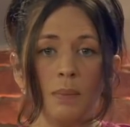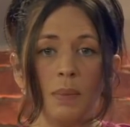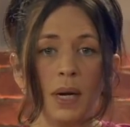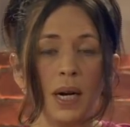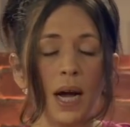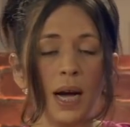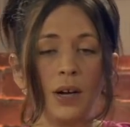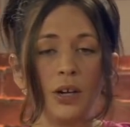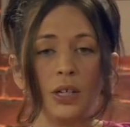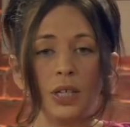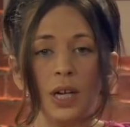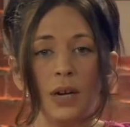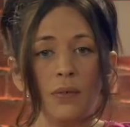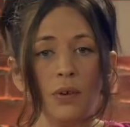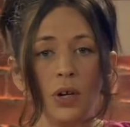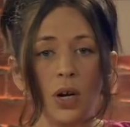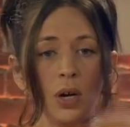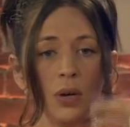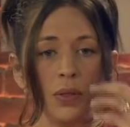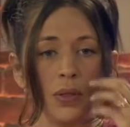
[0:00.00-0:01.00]
But I could
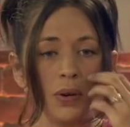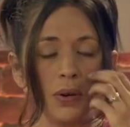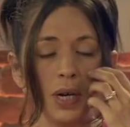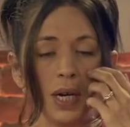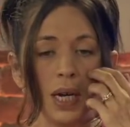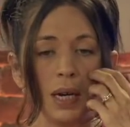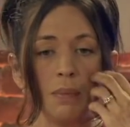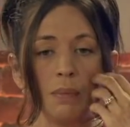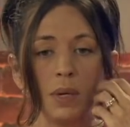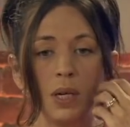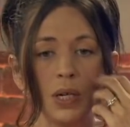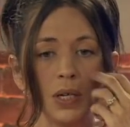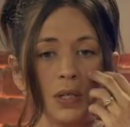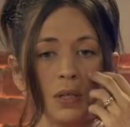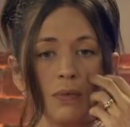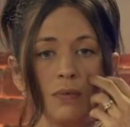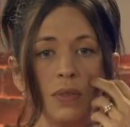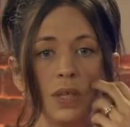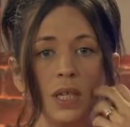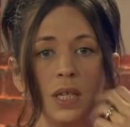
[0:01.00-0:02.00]
never go there again
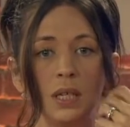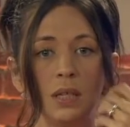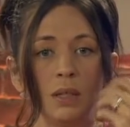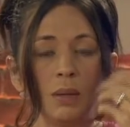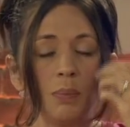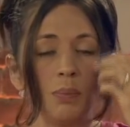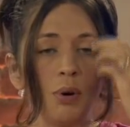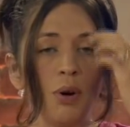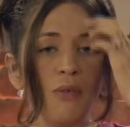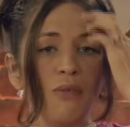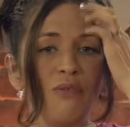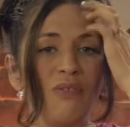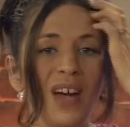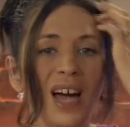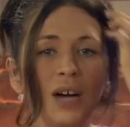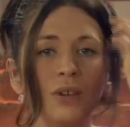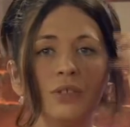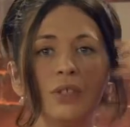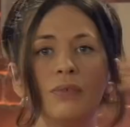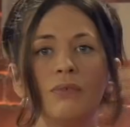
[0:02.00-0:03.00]
because of the
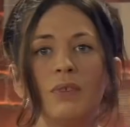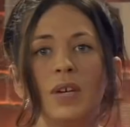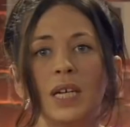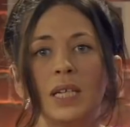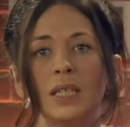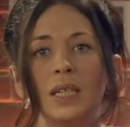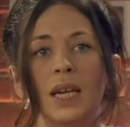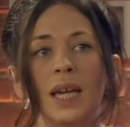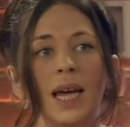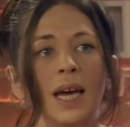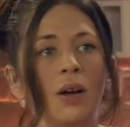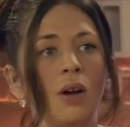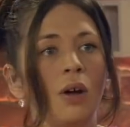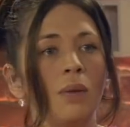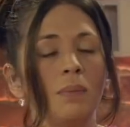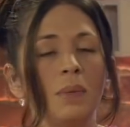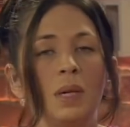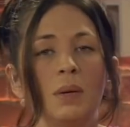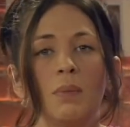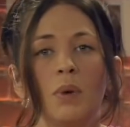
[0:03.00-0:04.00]
profound effect it had
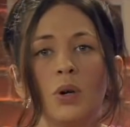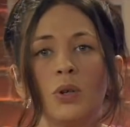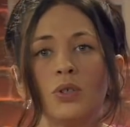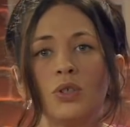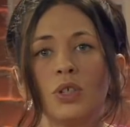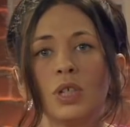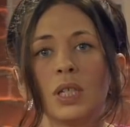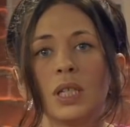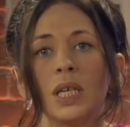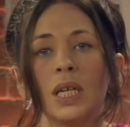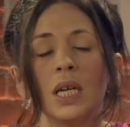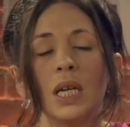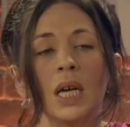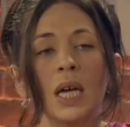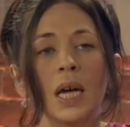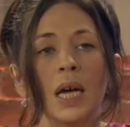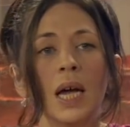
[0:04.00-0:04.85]
on me emotionally.